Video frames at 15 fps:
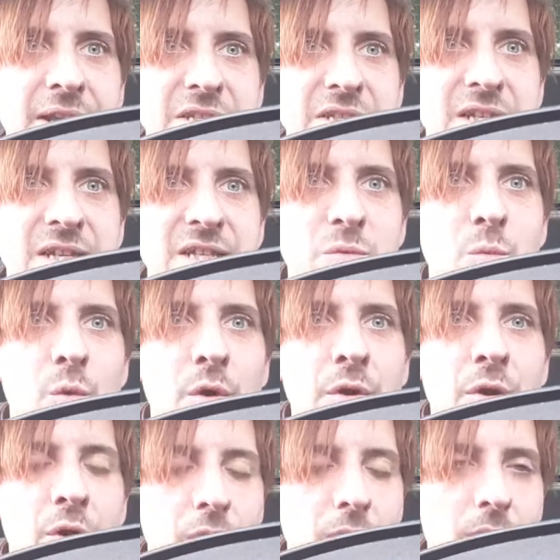
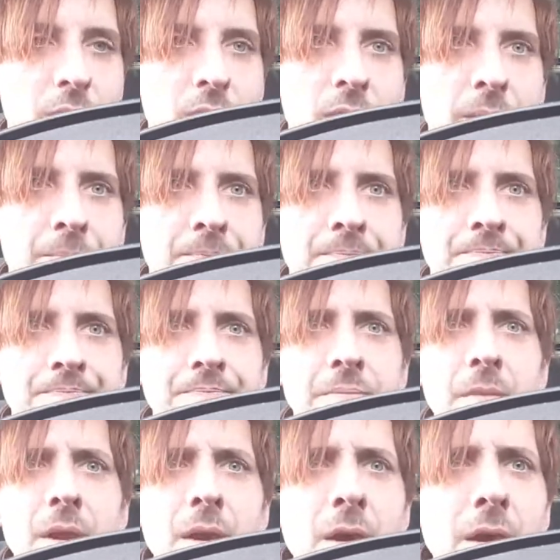necessarily
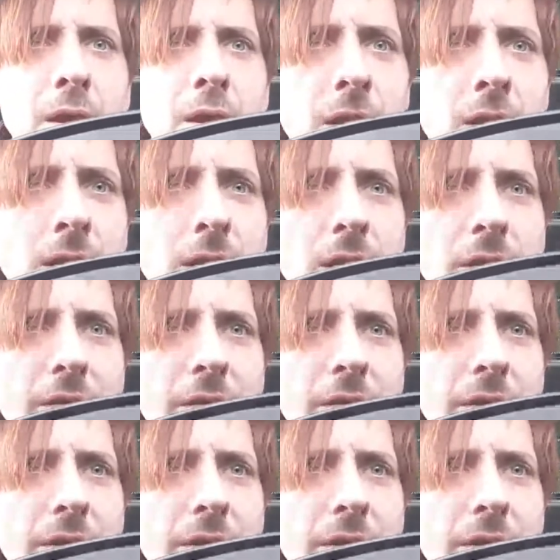entities or whatnot.